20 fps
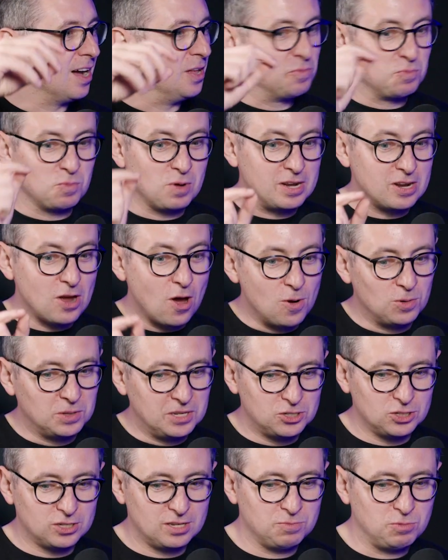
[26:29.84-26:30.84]
And we'd
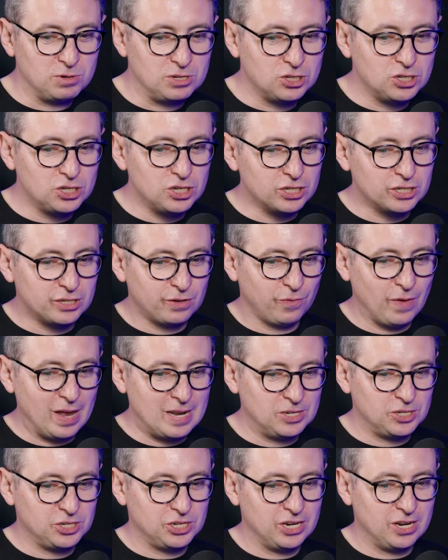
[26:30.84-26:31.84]
just
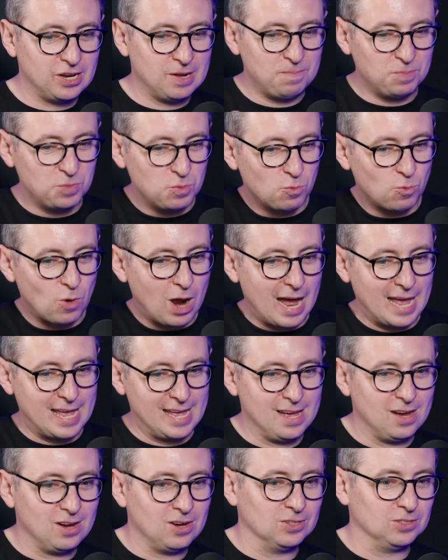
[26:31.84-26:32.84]
venture
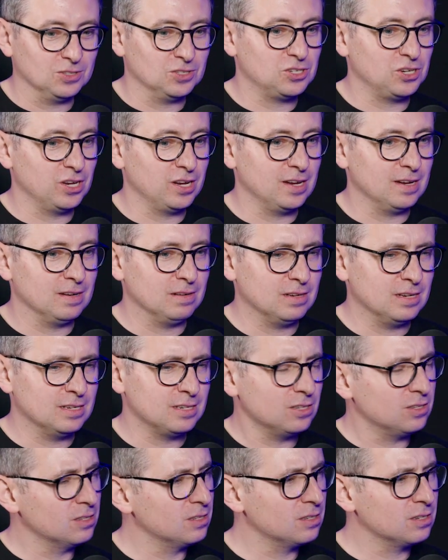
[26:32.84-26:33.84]
right onto...
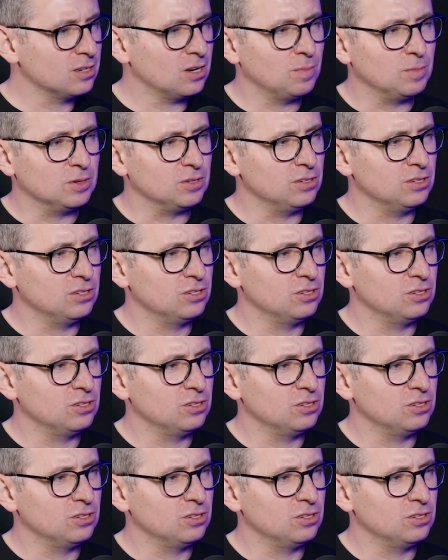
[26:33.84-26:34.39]
Is it Thomas